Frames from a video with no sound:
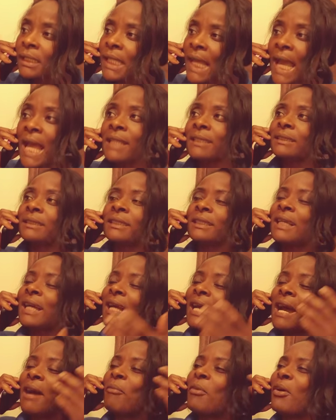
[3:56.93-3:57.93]
That's,
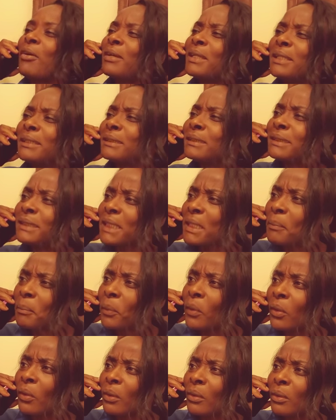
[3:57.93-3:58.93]
come on, it's
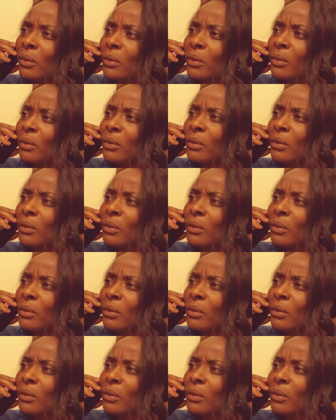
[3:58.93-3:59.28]
simple.